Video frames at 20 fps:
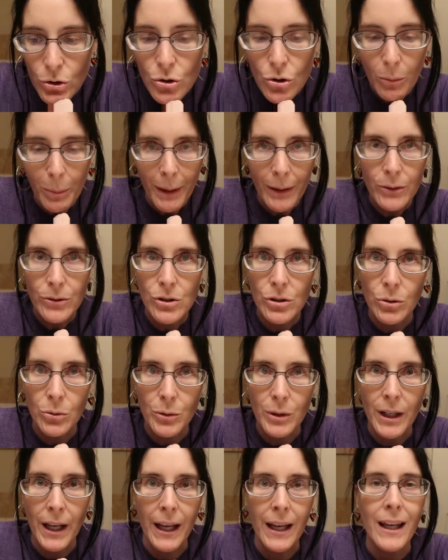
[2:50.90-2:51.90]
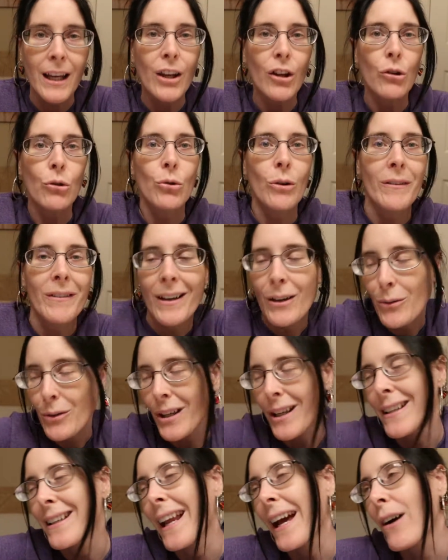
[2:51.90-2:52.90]
So about 2 a day. So I've got
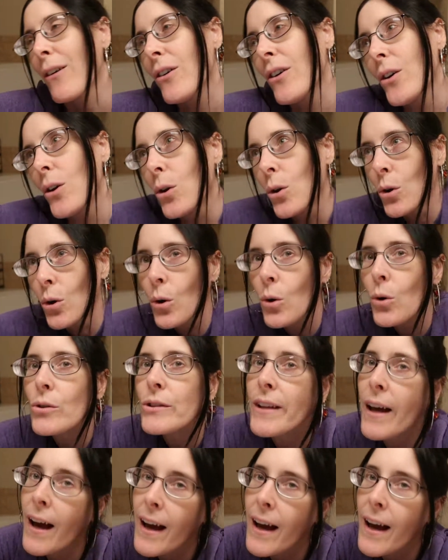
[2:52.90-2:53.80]
one on now. Hold